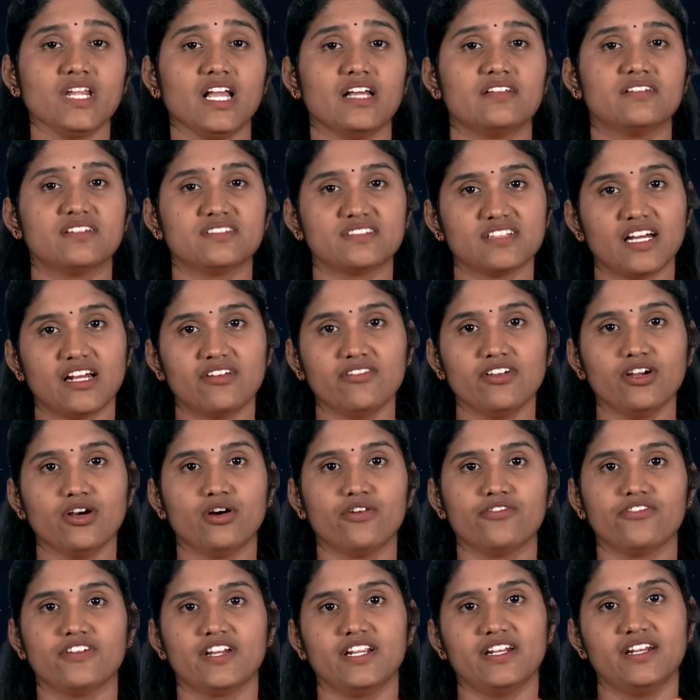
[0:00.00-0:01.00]
The Survey
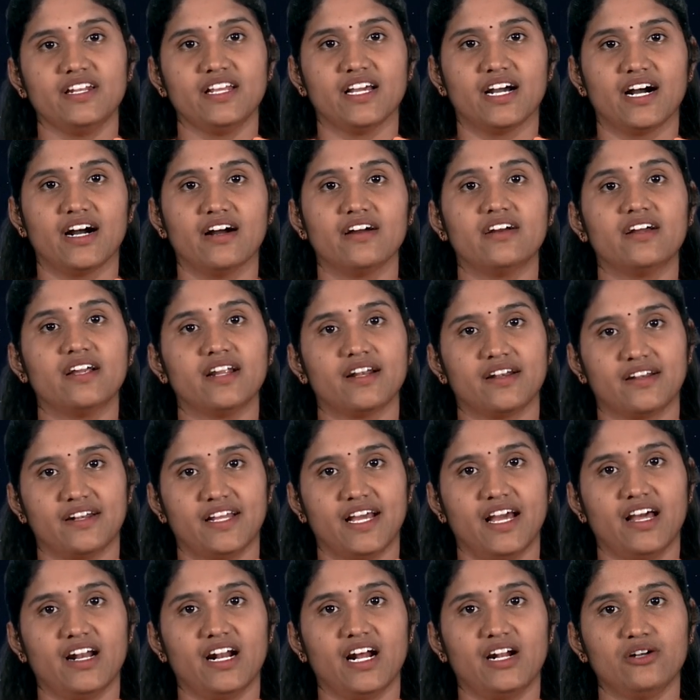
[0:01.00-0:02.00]
of India,
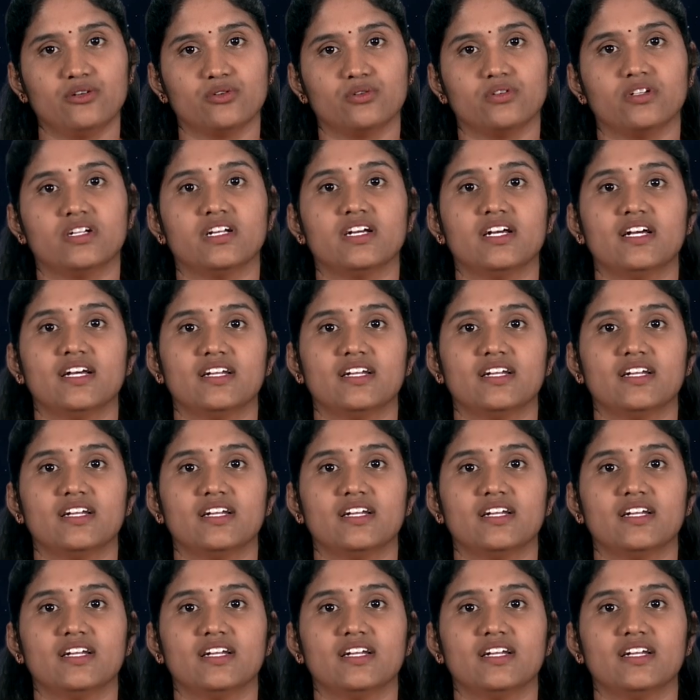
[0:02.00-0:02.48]
Dehradun,